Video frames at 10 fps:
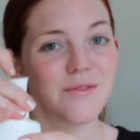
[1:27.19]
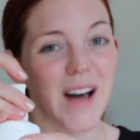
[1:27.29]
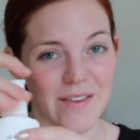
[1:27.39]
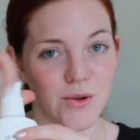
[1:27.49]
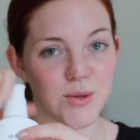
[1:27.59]

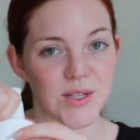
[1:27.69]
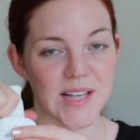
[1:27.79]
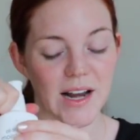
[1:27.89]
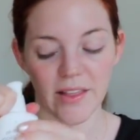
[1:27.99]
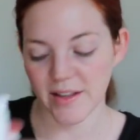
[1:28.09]
5 uses
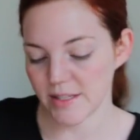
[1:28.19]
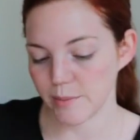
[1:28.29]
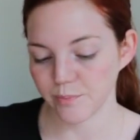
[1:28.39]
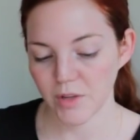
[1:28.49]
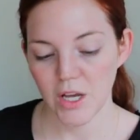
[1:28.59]
out of
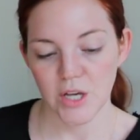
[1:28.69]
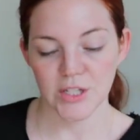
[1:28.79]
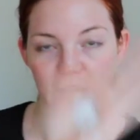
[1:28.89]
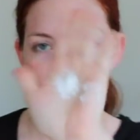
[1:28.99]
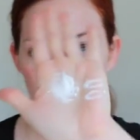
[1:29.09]
this.
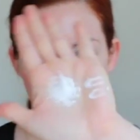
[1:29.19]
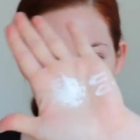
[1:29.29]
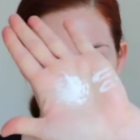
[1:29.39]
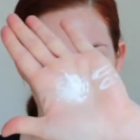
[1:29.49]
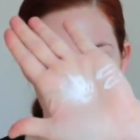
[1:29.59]
So I got
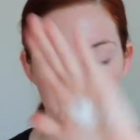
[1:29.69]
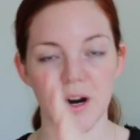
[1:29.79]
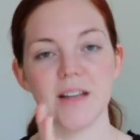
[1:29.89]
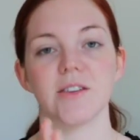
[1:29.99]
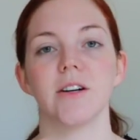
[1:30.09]
my
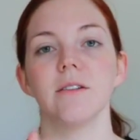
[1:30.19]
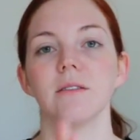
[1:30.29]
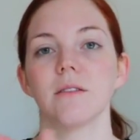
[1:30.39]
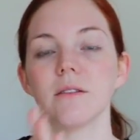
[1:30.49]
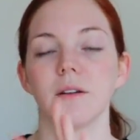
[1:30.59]
moisturizer,